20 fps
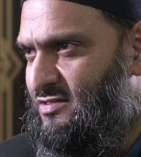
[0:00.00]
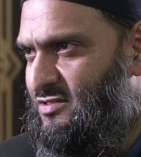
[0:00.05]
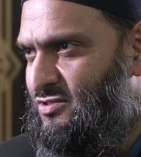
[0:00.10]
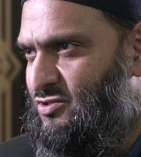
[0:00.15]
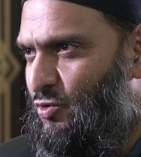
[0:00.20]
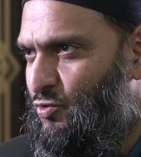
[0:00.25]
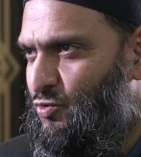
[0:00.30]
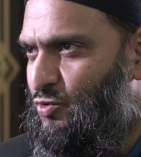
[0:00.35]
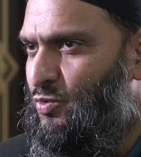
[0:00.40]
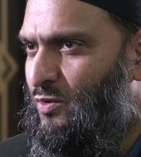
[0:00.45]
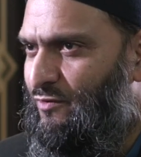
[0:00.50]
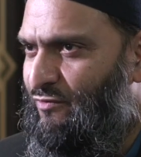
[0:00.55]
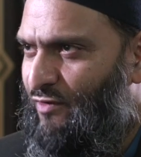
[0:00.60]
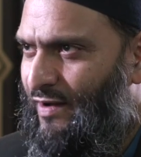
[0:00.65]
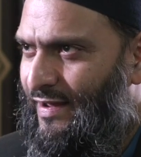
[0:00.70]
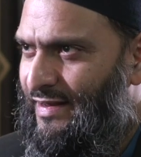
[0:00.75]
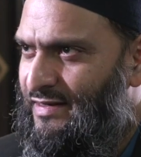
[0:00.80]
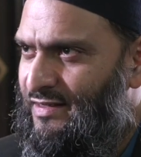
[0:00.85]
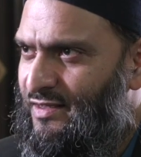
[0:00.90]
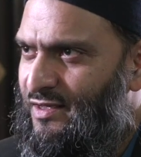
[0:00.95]
So you'll
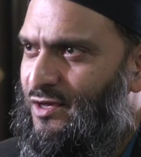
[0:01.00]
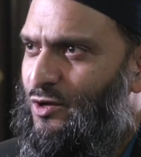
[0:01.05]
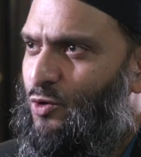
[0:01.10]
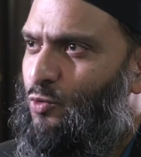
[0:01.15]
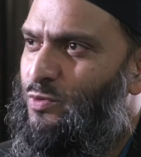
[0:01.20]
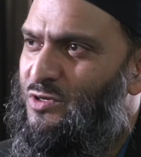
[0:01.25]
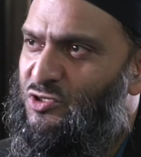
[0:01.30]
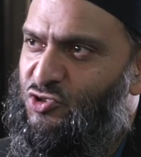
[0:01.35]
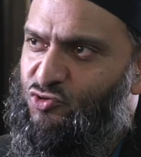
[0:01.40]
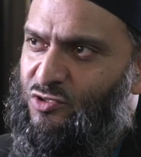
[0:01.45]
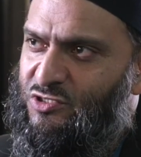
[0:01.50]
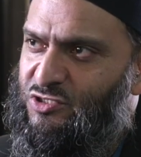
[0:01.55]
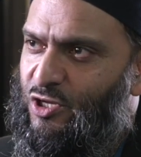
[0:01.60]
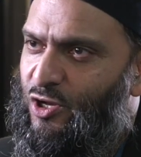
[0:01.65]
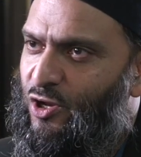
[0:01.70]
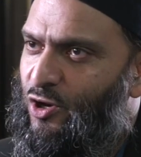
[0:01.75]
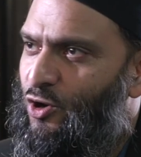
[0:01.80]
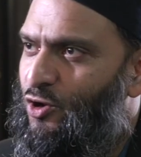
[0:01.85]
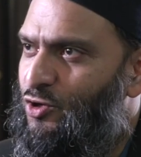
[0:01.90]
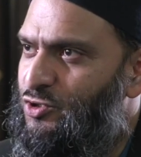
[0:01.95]
find we stress
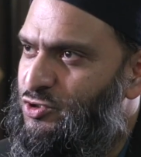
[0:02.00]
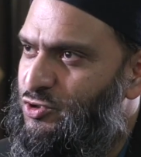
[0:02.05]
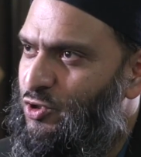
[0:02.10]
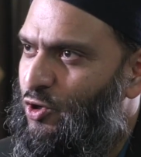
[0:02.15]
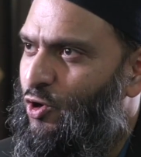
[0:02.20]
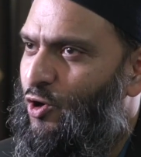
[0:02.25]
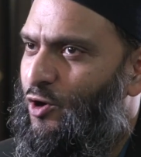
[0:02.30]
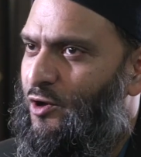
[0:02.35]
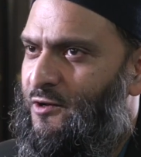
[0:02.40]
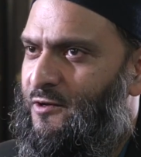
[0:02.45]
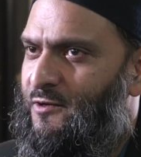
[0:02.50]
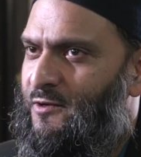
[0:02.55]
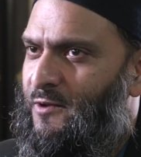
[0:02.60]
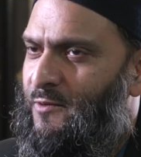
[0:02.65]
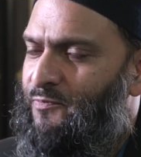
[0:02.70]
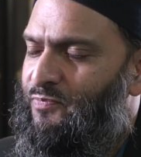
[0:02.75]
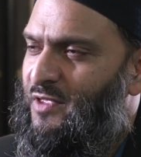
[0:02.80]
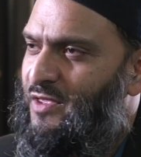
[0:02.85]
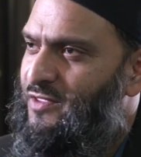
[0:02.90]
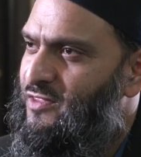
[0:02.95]
a lot on
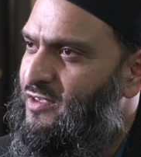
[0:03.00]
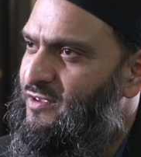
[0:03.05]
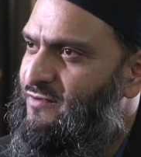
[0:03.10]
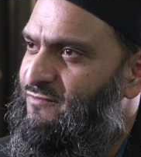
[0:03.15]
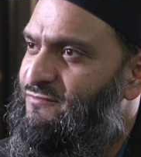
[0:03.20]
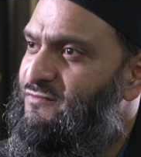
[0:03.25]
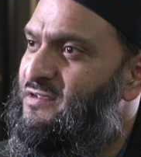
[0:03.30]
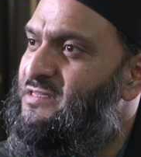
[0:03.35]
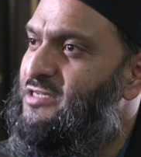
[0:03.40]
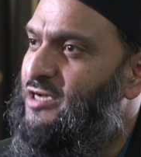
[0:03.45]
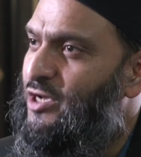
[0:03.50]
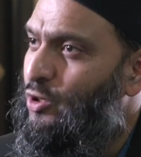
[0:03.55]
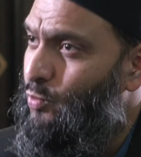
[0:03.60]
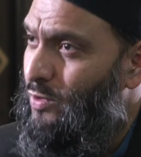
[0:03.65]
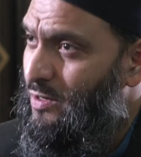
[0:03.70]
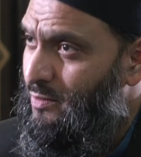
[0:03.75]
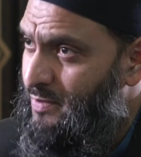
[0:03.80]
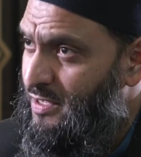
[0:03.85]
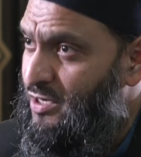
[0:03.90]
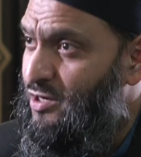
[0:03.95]
the physical
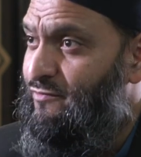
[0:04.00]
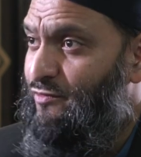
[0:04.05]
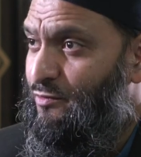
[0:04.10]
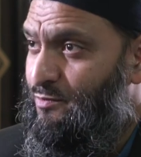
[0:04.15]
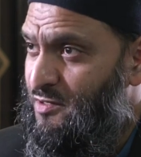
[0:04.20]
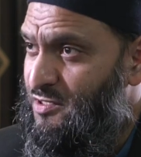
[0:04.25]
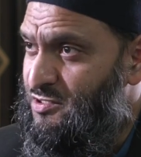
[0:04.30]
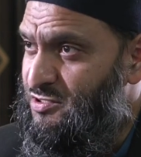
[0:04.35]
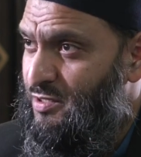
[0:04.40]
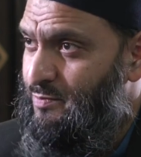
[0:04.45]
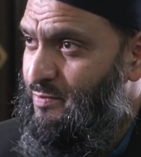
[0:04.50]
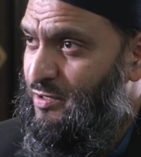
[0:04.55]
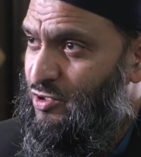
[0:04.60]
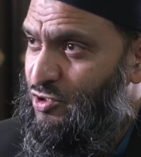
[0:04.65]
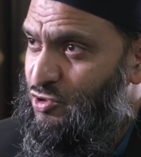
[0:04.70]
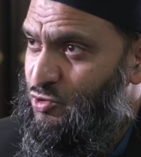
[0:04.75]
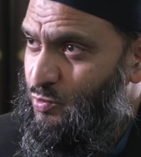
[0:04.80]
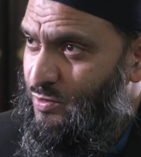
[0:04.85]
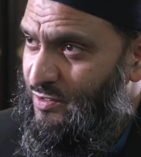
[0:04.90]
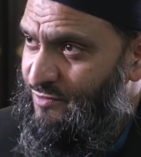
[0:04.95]
well-being of a person
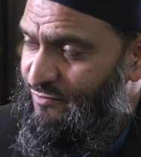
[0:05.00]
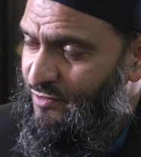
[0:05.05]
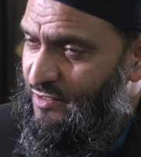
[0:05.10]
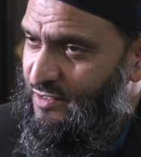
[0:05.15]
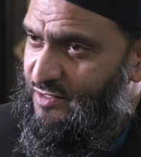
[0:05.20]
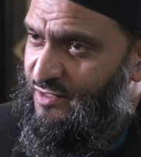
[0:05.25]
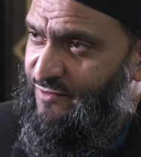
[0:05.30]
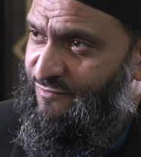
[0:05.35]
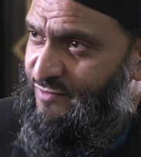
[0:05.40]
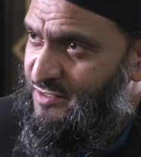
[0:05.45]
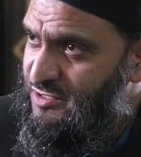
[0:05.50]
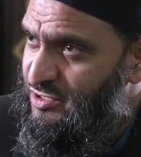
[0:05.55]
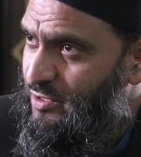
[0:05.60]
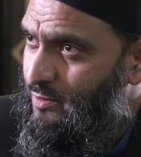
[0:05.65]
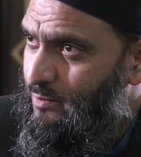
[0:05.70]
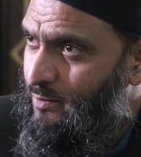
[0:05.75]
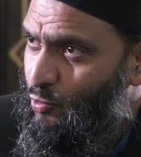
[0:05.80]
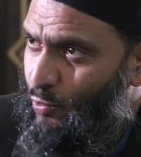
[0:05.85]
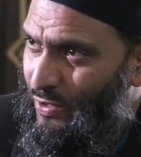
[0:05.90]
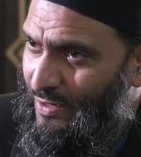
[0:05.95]
because we feel the
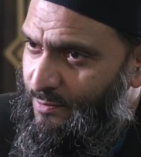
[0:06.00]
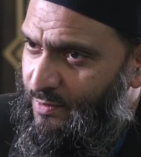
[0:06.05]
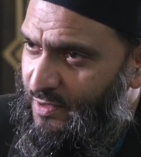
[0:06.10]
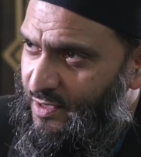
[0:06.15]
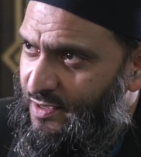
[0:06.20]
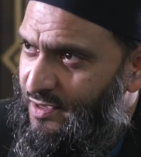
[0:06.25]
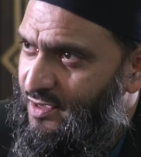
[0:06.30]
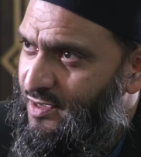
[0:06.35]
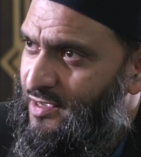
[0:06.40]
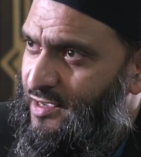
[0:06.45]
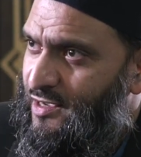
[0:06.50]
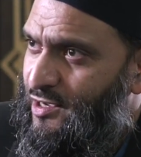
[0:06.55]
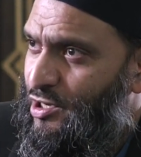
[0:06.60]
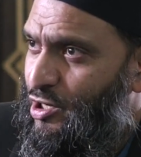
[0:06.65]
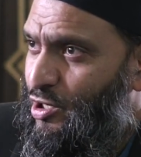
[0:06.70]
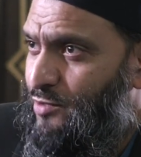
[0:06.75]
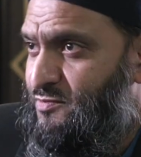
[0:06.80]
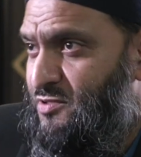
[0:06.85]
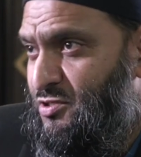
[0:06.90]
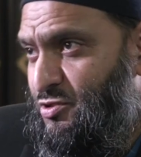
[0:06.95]
physical well-being
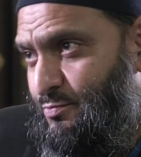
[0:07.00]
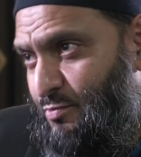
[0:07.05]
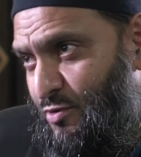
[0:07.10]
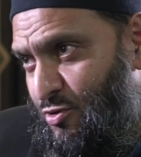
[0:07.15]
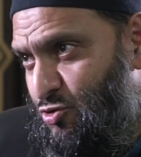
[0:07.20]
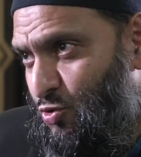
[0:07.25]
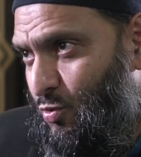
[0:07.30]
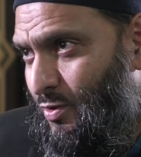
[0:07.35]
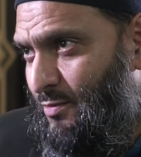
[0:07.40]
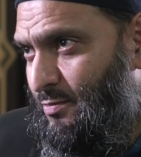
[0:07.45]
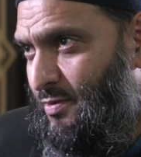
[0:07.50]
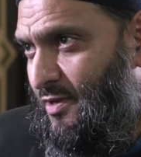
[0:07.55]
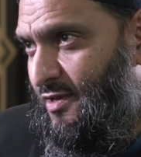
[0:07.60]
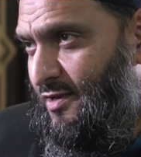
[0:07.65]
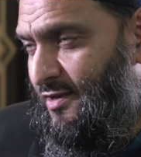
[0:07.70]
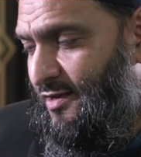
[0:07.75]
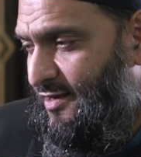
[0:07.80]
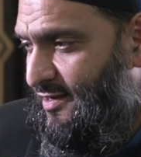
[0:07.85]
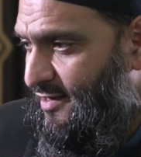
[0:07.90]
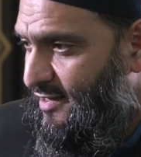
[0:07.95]
helps the spiritual
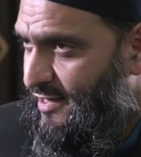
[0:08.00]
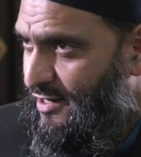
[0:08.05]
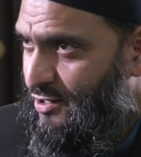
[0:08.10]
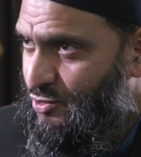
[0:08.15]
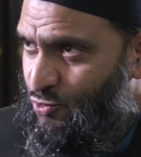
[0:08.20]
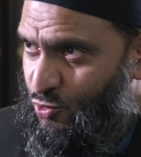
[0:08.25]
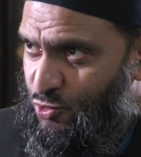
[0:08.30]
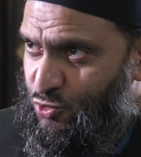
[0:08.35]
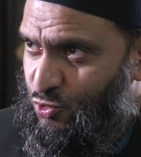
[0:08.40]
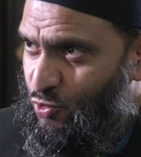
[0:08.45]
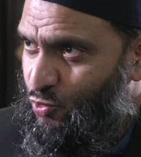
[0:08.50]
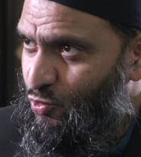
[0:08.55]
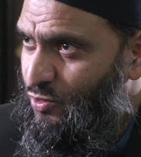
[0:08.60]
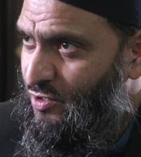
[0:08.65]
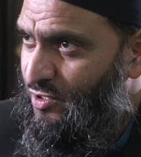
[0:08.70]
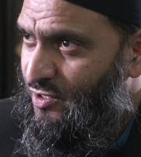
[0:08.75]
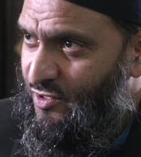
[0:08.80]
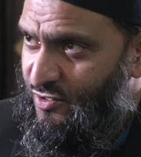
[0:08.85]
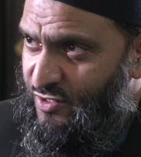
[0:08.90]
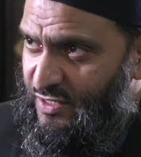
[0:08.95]
well-being and also
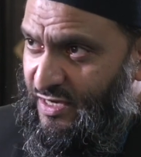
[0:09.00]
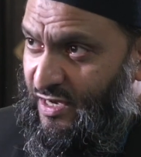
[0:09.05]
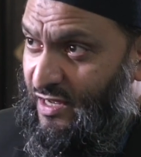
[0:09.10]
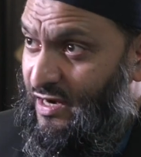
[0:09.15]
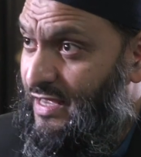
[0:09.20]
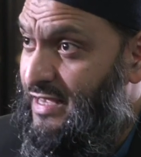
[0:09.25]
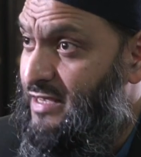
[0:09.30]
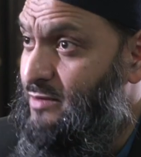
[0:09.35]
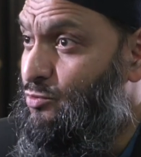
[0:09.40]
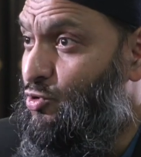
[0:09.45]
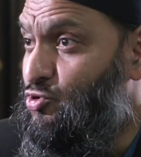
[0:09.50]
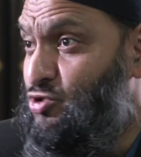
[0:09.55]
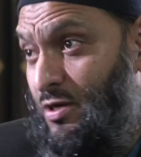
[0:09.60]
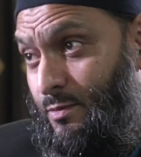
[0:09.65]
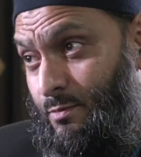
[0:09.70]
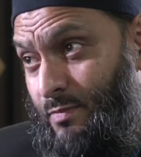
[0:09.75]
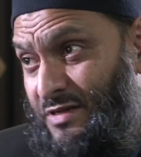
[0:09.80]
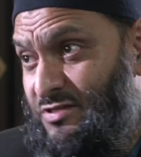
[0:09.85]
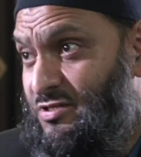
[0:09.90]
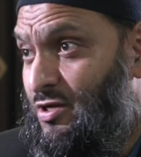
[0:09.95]
the kind of emotional
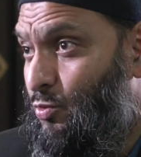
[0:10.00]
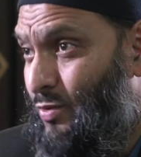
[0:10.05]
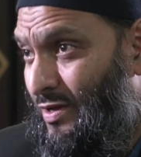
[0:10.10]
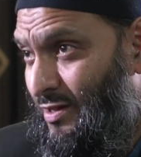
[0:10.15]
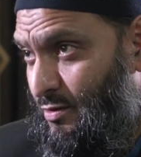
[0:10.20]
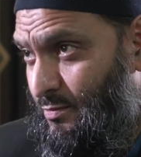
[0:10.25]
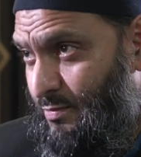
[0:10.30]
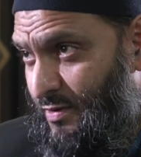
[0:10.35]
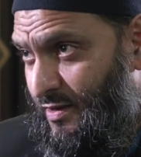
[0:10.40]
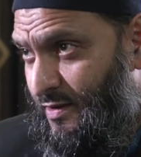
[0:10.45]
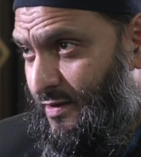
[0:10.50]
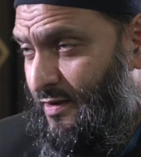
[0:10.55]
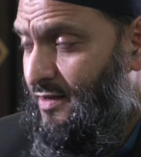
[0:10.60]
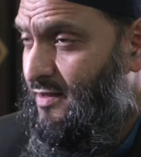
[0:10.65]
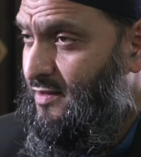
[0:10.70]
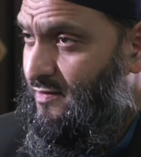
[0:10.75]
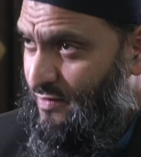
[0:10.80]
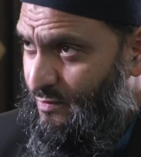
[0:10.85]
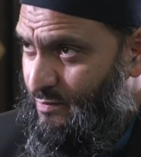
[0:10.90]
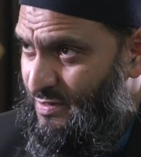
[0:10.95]
and mental well-being.
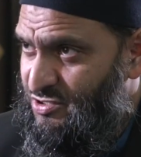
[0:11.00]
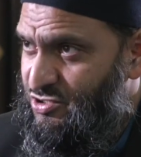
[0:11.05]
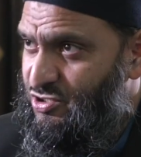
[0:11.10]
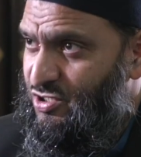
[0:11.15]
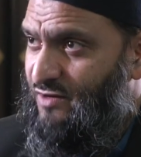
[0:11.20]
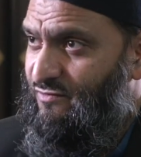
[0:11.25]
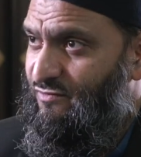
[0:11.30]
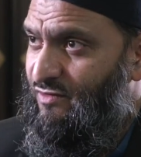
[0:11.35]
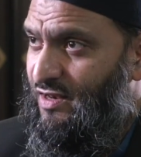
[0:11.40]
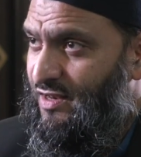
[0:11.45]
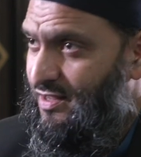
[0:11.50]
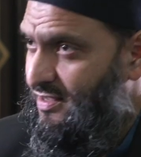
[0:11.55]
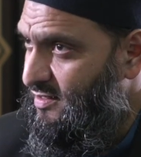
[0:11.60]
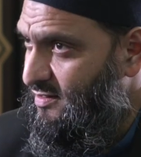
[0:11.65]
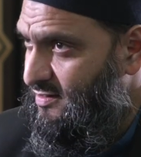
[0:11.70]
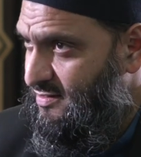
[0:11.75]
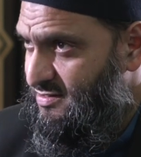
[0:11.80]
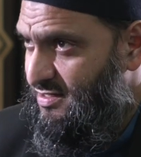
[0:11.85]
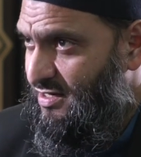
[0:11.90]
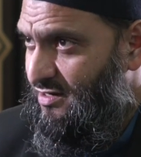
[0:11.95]
The Messenger of
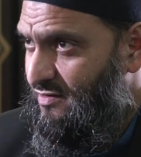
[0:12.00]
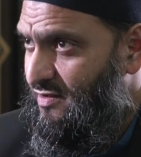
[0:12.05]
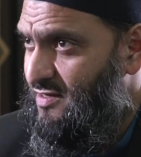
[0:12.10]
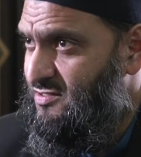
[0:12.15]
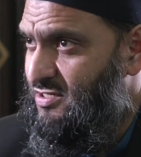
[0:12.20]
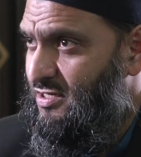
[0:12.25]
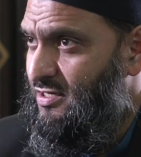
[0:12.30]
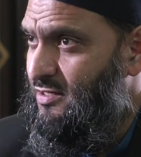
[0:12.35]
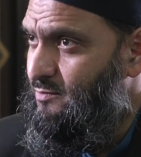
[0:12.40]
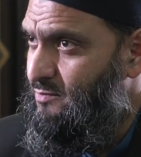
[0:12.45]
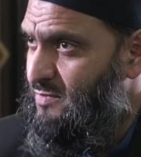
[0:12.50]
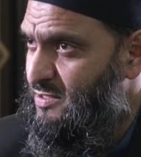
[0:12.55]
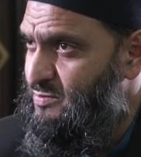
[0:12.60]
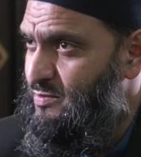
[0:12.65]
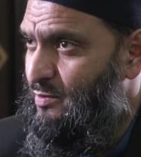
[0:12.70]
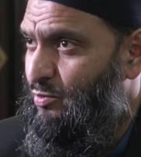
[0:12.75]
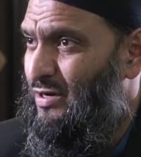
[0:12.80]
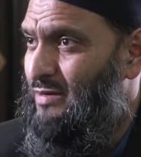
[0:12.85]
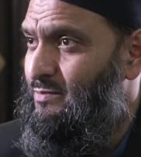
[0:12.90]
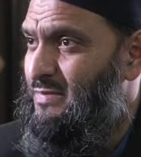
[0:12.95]
Allah, sallallahu alaihi wasallam, peace
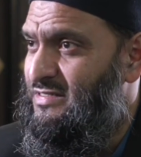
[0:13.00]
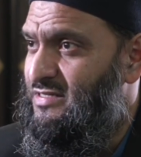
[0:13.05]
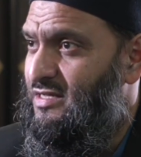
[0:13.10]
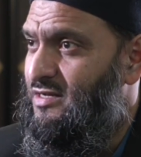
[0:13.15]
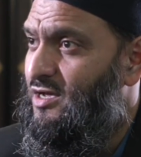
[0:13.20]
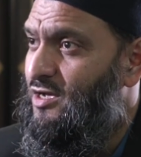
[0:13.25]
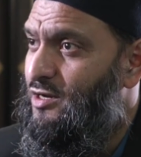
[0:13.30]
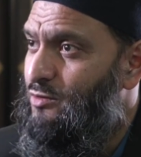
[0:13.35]
be upon him, he said,